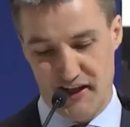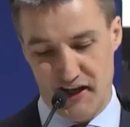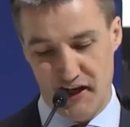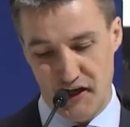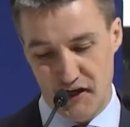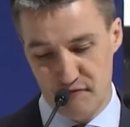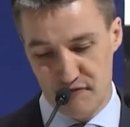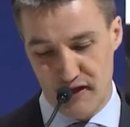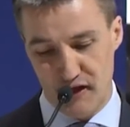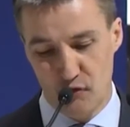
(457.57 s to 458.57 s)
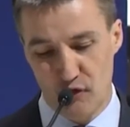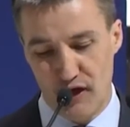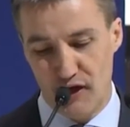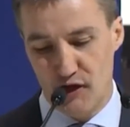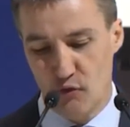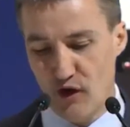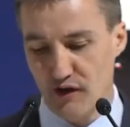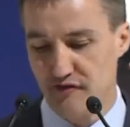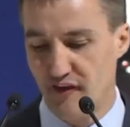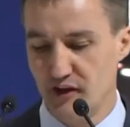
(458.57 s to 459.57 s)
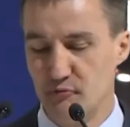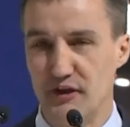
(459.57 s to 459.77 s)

And why fine?